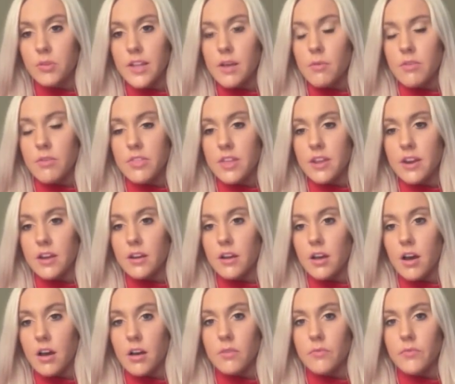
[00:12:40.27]
play within
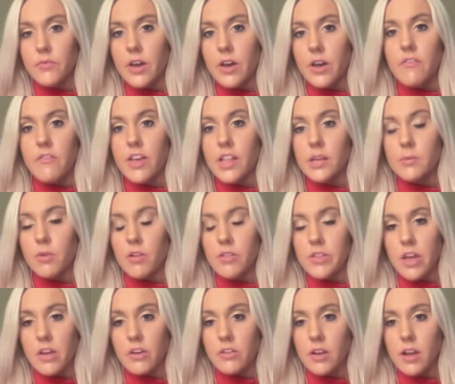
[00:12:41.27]
it available on
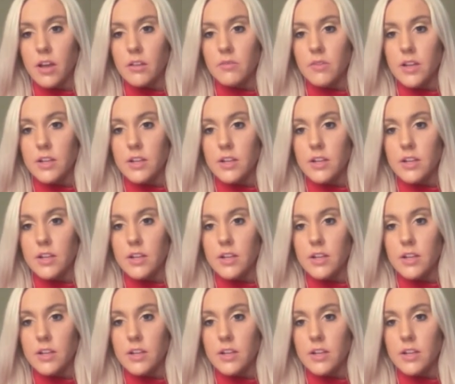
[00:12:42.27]
the internet.